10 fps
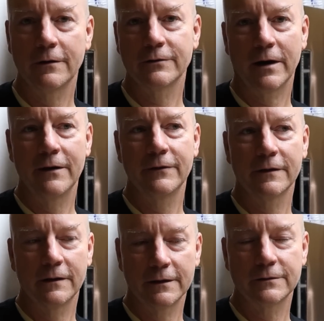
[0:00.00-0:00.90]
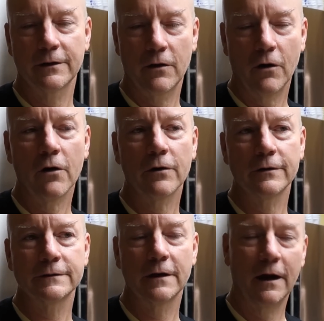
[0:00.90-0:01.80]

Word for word: aren't driving electric cars,